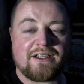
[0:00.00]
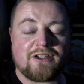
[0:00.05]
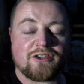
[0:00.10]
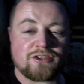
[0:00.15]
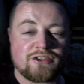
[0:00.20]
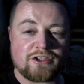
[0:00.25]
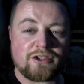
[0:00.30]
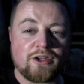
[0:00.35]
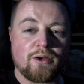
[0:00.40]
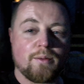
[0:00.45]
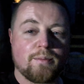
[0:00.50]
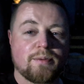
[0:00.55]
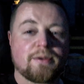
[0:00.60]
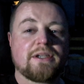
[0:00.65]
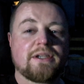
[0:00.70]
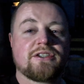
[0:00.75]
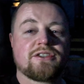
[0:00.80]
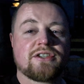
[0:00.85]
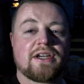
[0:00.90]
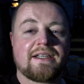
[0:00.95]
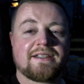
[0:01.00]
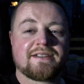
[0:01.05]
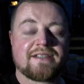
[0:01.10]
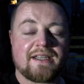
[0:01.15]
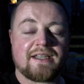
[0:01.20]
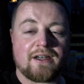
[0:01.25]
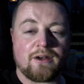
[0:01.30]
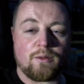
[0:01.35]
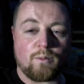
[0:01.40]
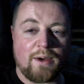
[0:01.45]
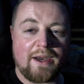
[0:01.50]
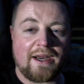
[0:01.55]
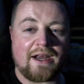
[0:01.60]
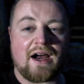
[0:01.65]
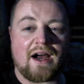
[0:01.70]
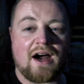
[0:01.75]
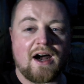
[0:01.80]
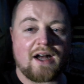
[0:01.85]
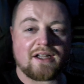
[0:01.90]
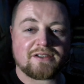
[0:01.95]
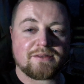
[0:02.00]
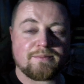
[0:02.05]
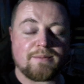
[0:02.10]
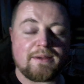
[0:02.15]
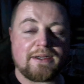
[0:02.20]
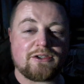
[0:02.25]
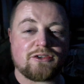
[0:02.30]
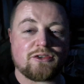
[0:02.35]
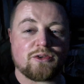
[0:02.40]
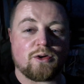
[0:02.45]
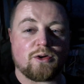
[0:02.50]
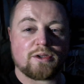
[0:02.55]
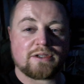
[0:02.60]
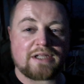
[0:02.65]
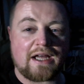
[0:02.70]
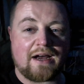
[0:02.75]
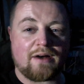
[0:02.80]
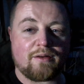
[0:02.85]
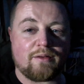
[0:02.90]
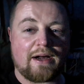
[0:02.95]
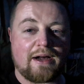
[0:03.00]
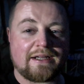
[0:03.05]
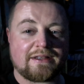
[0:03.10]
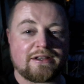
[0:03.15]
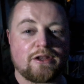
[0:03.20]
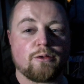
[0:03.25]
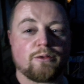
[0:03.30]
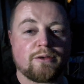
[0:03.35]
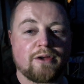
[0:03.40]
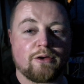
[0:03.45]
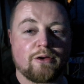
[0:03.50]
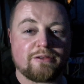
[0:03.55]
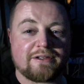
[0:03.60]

because I do appreciate it and I work hard to make sure that I do